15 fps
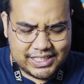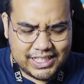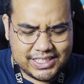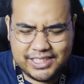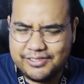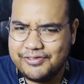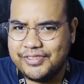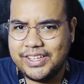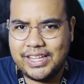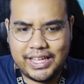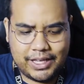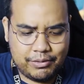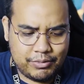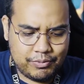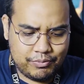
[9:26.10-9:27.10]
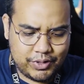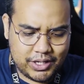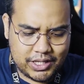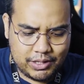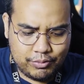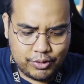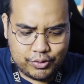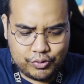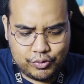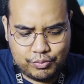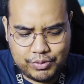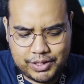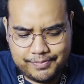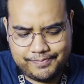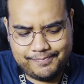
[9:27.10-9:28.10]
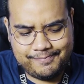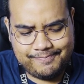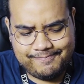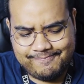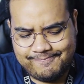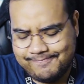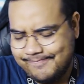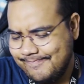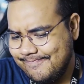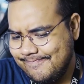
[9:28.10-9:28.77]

it doesn't feel like a membrane keyboard to me. Mm.